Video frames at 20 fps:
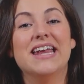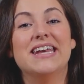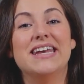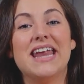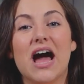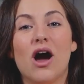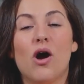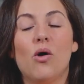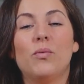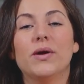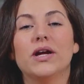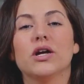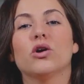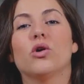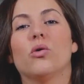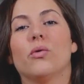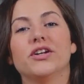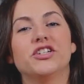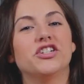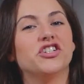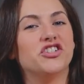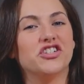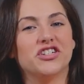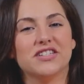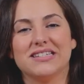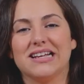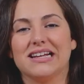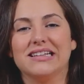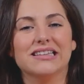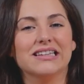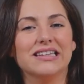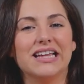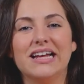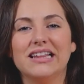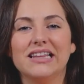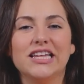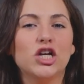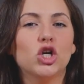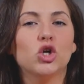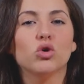Now we are going to just lightly